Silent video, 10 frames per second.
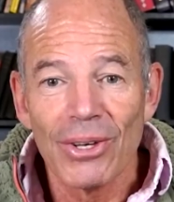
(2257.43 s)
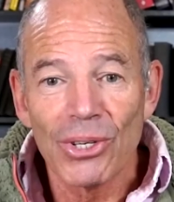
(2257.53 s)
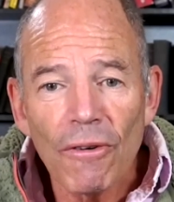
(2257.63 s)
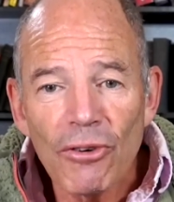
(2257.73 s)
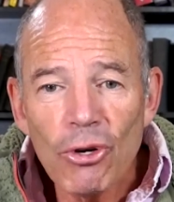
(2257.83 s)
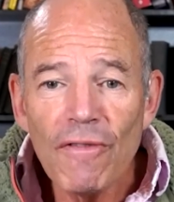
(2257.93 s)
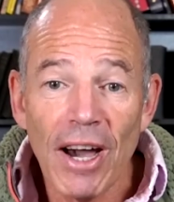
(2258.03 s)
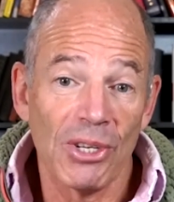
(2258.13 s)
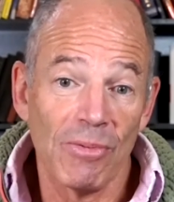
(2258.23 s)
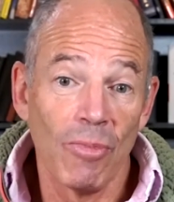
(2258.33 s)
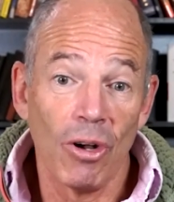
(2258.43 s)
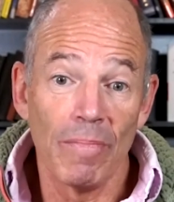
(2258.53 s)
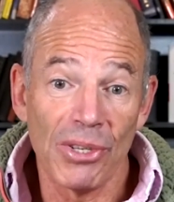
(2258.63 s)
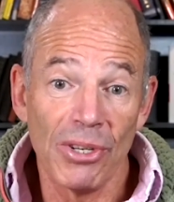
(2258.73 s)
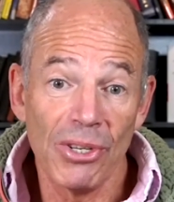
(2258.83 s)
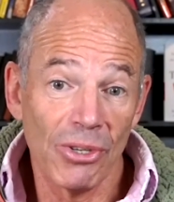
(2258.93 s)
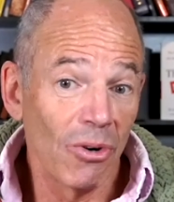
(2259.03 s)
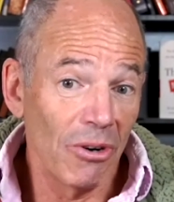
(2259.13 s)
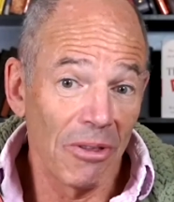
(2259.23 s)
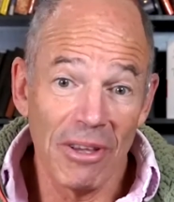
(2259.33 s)
So if you've got a small business
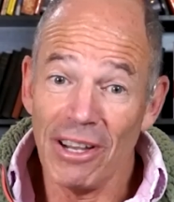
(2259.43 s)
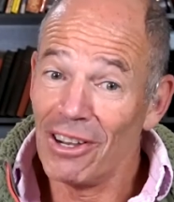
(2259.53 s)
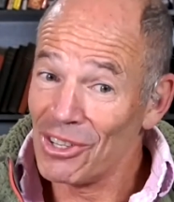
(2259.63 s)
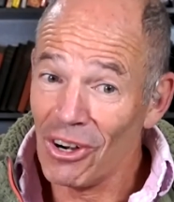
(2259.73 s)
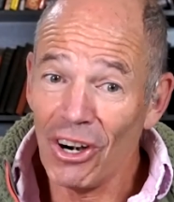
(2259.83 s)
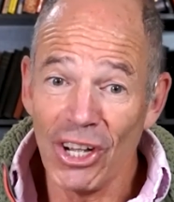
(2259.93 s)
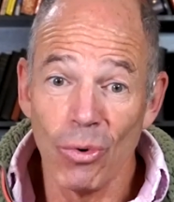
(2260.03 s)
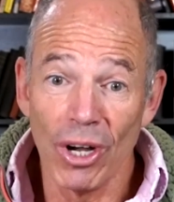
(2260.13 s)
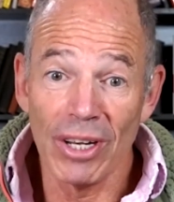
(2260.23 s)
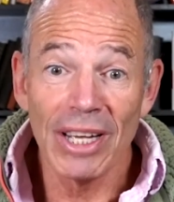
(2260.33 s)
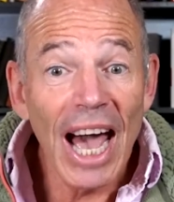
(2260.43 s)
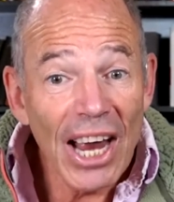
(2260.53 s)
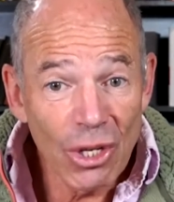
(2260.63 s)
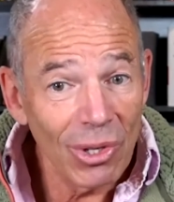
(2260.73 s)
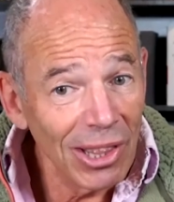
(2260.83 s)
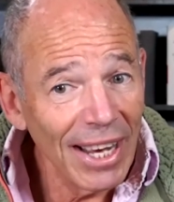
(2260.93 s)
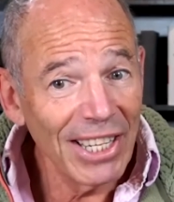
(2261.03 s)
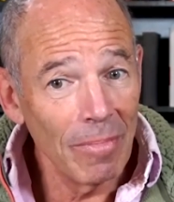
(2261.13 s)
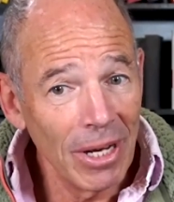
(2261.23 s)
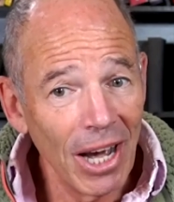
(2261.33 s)
or you're thinking of starting one and you'd like
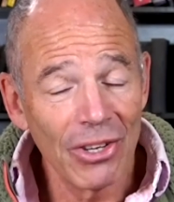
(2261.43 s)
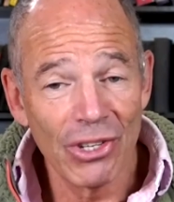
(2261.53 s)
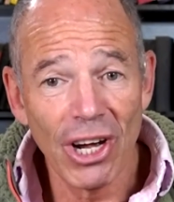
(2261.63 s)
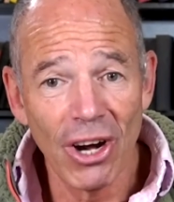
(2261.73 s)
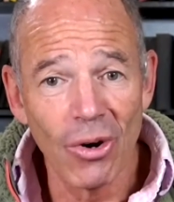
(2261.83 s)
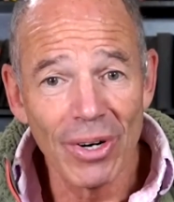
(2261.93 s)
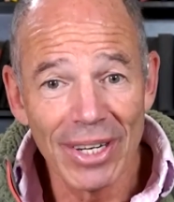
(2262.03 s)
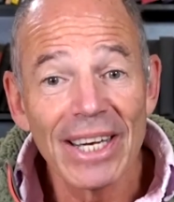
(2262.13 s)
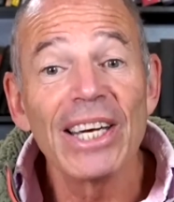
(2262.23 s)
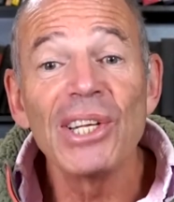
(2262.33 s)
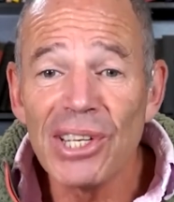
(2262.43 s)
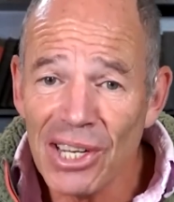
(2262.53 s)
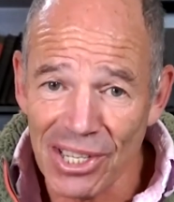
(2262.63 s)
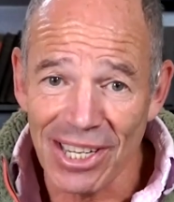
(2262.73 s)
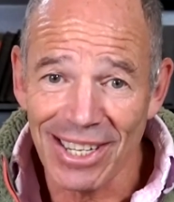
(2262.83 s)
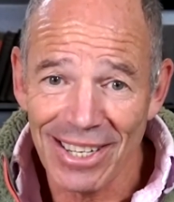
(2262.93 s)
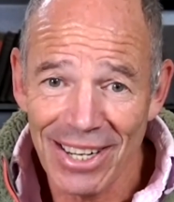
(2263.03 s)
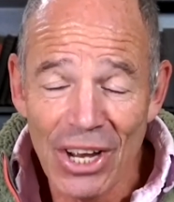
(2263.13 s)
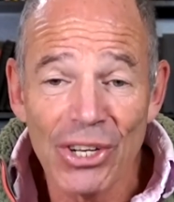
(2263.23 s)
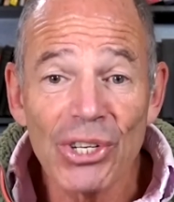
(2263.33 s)
to be on the show, it's easy.
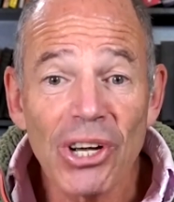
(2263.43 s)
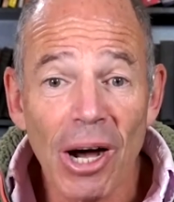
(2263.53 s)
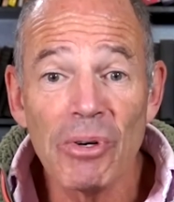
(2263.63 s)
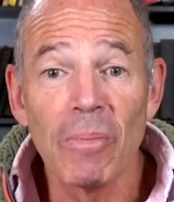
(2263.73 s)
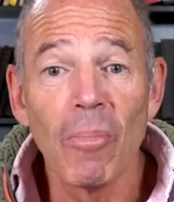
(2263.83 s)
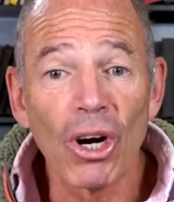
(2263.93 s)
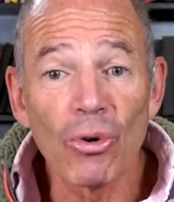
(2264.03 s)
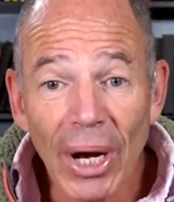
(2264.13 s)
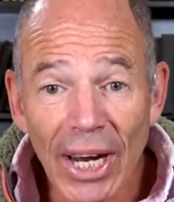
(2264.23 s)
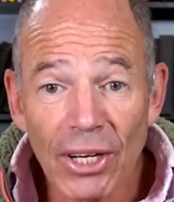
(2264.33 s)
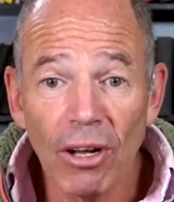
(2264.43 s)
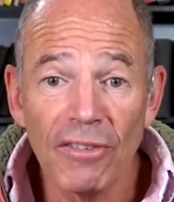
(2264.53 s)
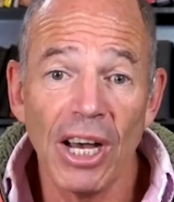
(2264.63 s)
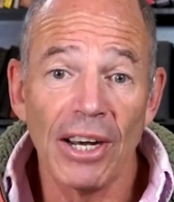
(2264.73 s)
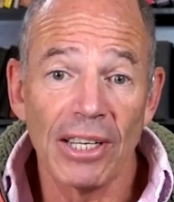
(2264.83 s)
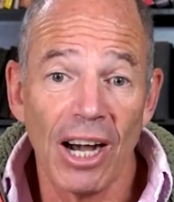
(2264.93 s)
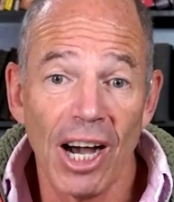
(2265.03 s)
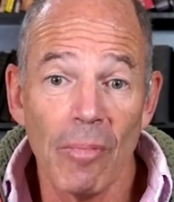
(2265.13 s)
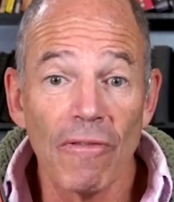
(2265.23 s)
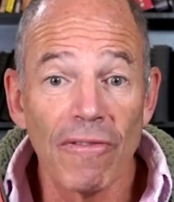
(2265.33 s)
Just come to
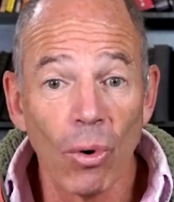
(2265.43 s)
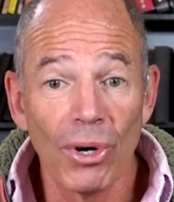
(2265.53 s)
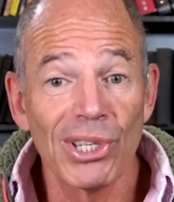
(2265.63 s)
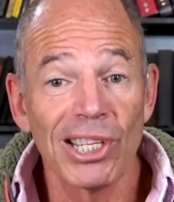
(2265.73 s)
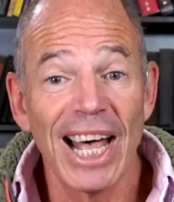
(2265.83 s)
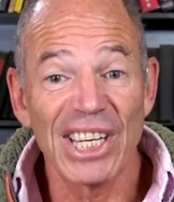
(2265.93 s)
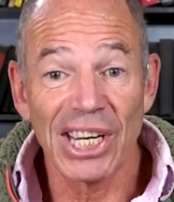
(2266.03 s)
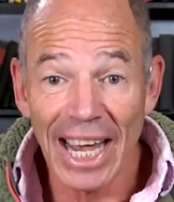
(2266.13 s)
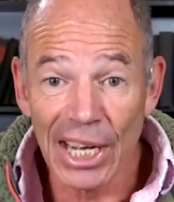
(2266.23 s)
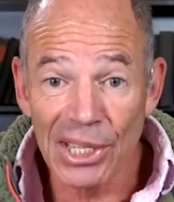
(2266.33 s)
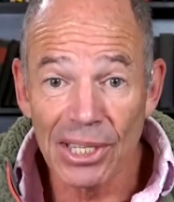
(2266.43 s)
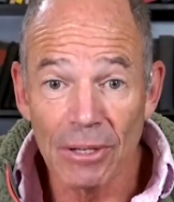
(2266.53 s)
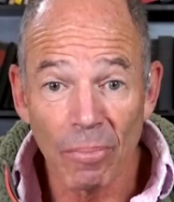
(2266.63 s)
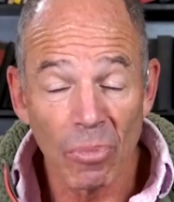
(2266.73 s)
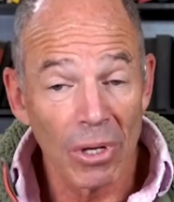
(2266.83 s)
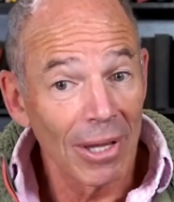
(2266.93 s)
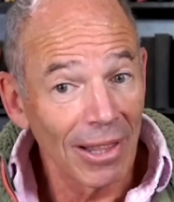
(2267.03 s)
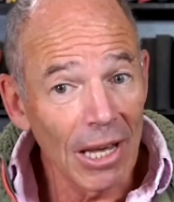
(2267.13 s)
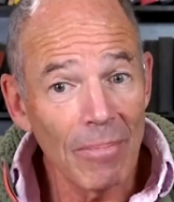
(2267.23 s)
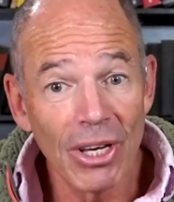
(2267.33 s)
markrandolph.com/guest,
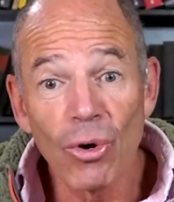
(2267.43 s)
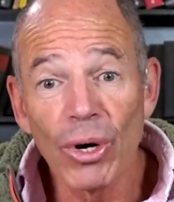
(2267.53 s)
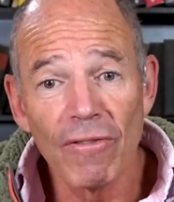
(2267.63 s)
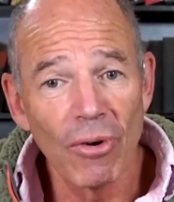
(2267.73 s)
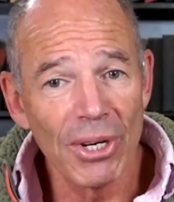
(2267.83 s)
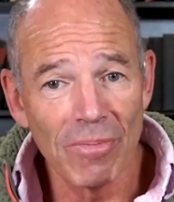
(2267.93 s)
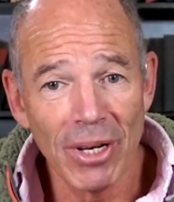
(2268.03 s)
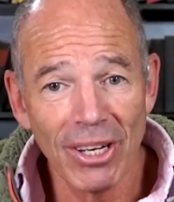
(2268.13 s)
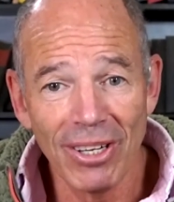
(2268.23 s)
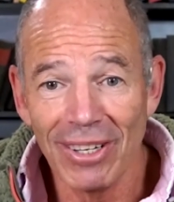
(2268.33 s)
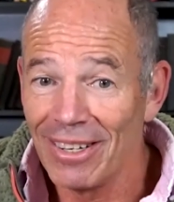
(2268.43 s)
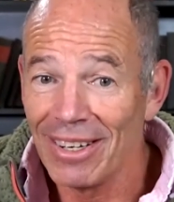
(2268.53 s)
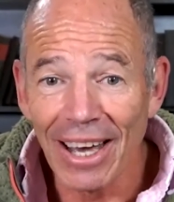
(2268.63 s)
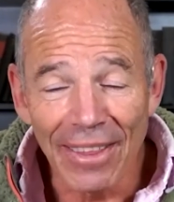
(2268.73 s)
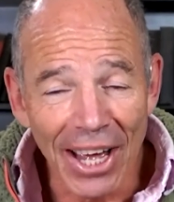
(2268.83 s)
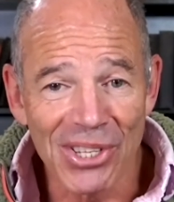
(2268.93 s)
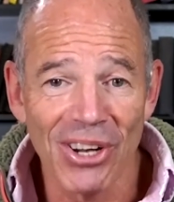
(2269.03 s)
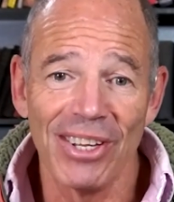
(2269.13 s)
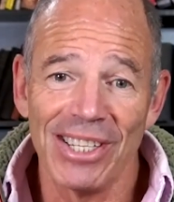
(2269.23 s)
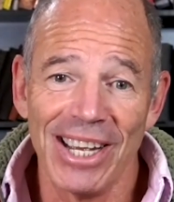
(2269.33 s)
leave me a quick voicemail, and that's
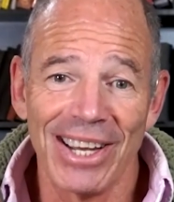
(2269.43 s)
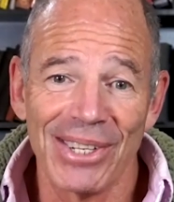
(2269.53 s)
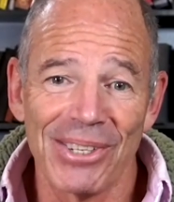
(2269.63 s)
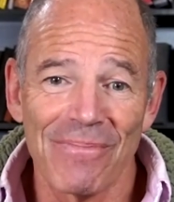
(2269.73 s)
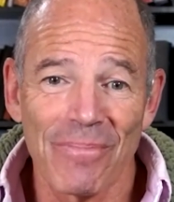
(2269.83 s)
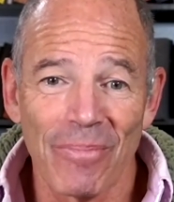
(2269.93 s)
all it takes.